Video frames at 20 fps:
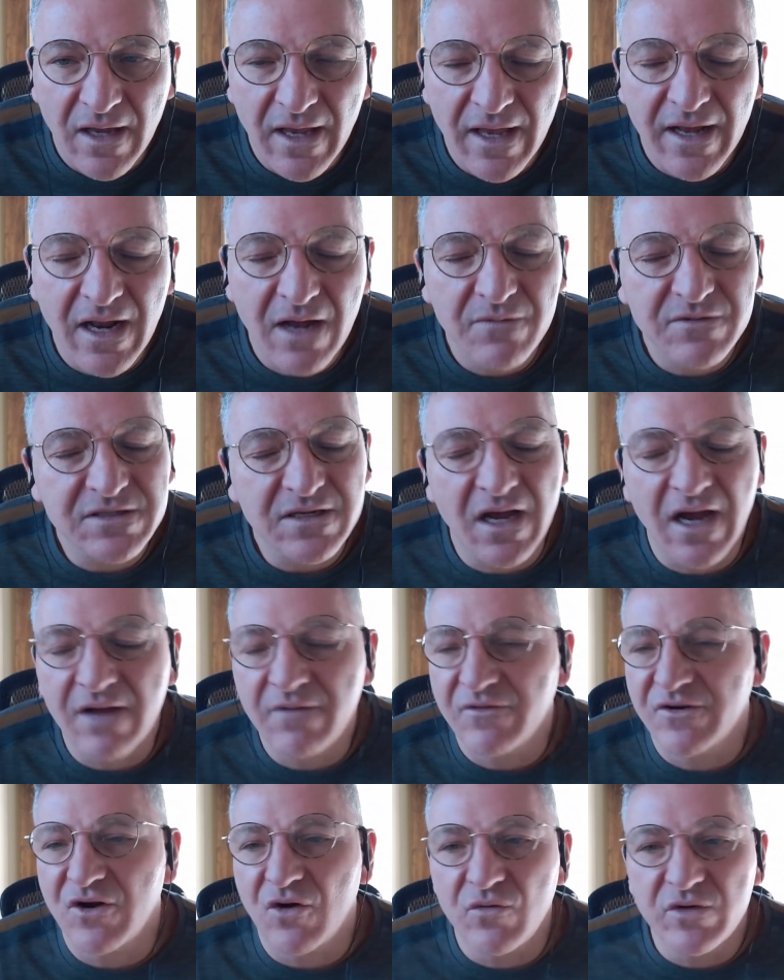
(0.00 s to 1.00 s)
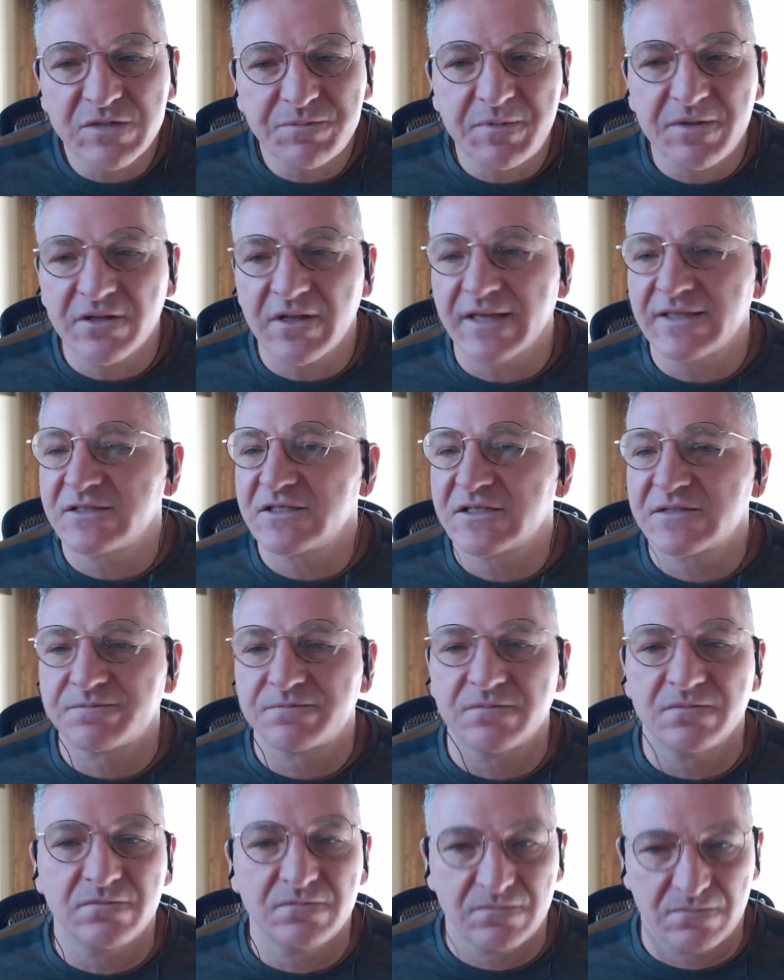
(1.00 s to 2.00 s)
And I was I would always be like,
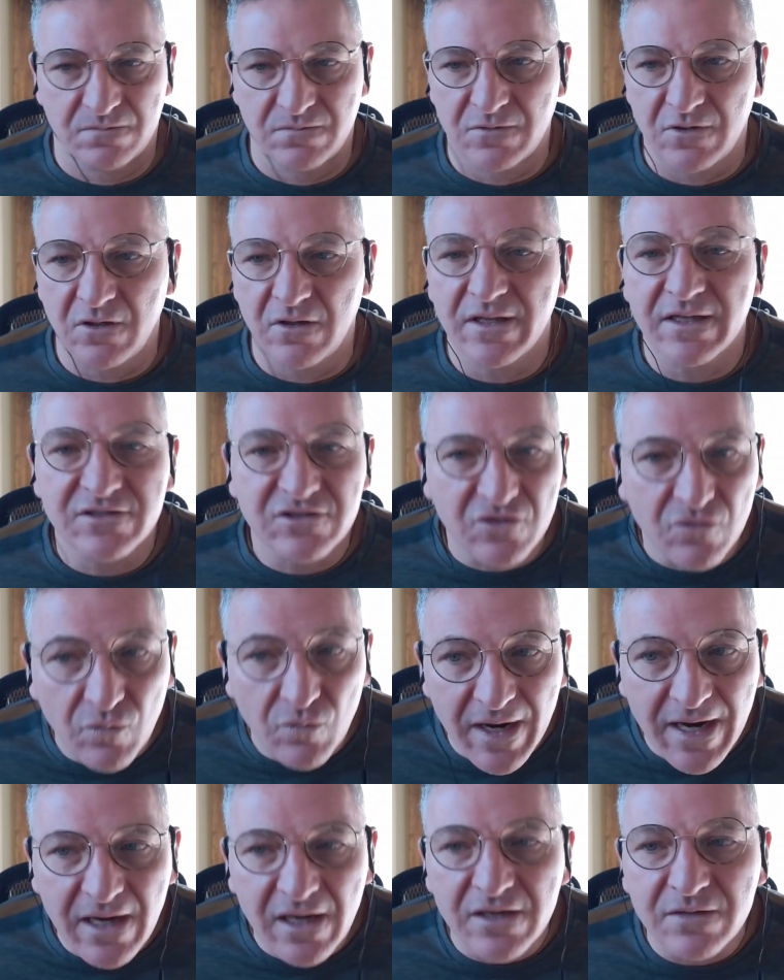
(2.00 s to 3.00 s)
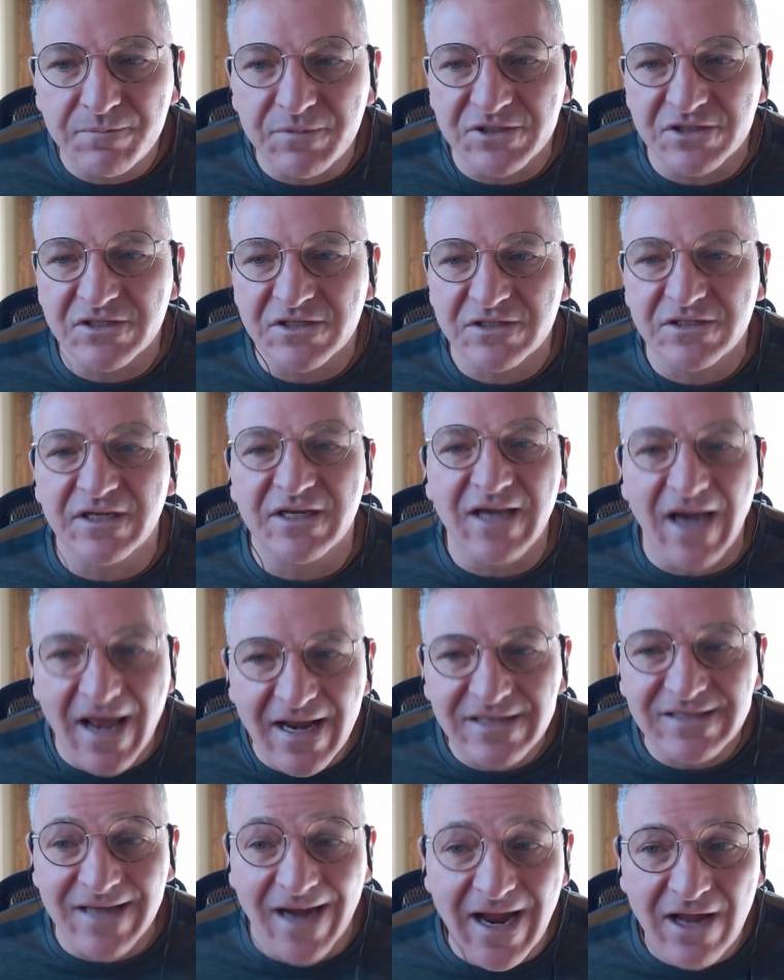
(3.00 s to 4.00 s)
just that's great, but you
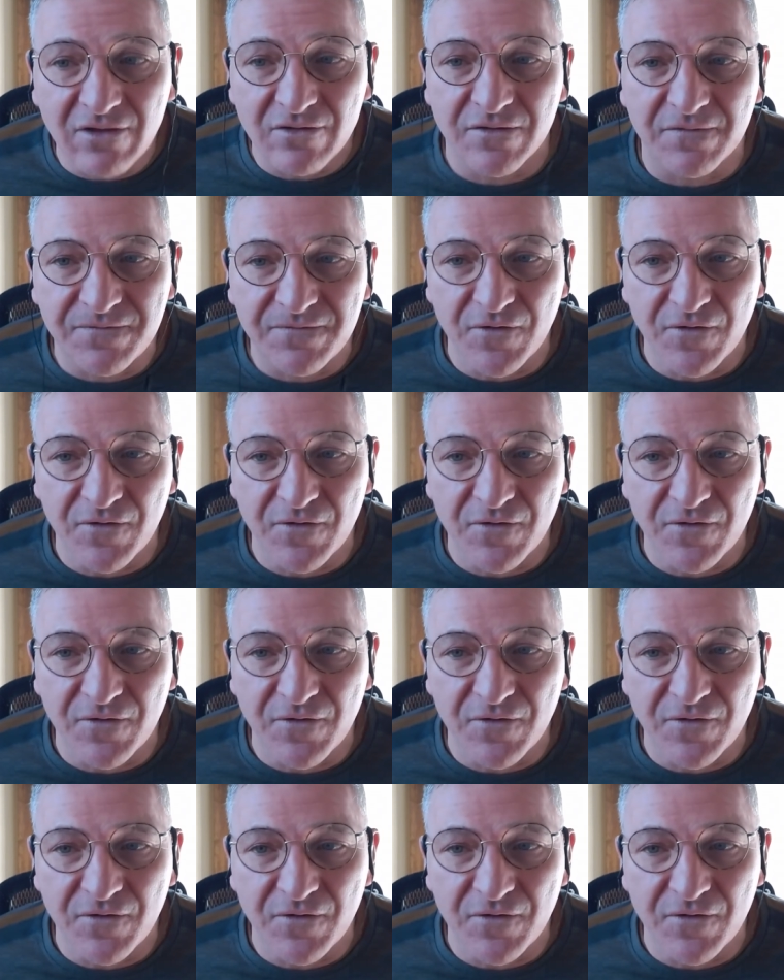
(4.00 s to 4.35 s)
got to dial